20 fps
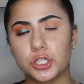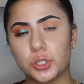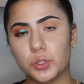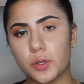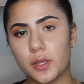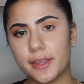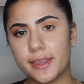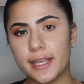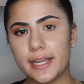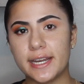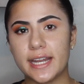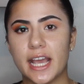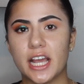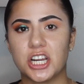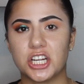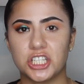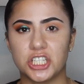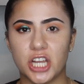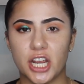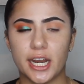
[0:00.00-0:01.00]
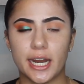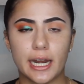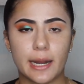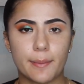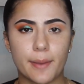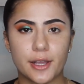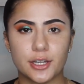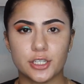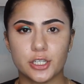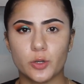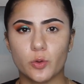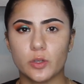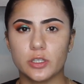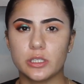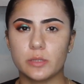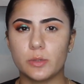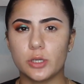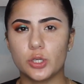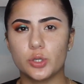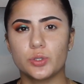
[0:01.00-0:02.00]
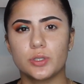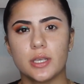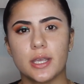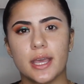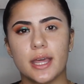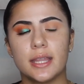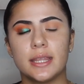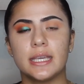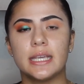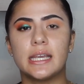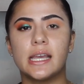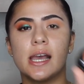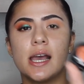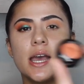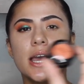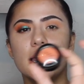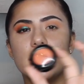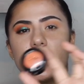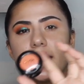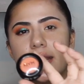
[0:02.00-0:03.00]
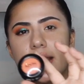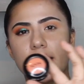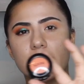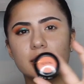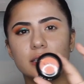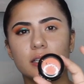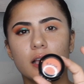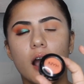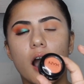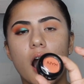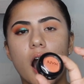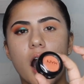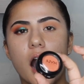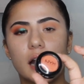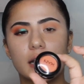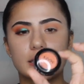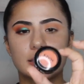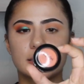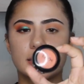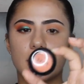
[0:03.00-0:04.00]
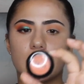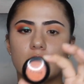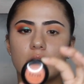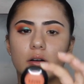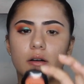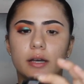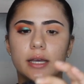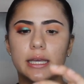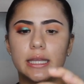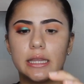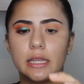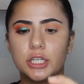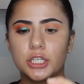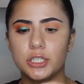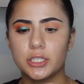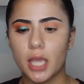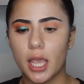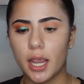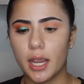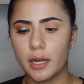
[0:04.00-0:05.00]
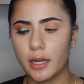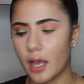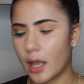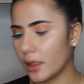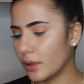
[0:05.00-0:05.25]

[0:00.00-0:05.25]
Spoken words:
to the next shade, and I'm actually going to be using the NYX Hot Single in the shade